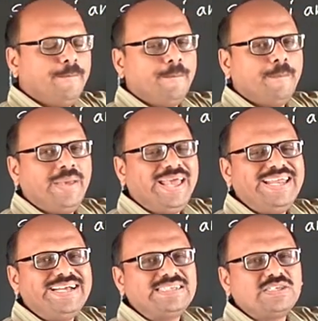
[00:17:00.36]

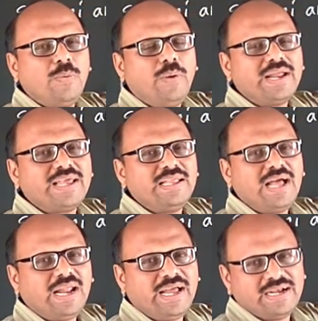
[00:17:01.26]
merits of R.K.
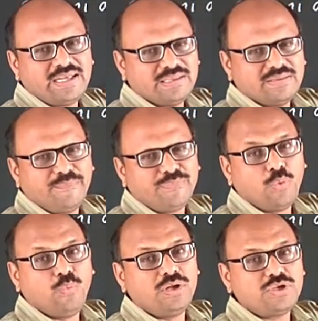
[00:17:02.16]
Narayanan,
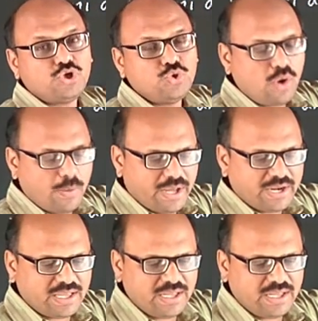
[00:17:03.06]
the virtue of R.K.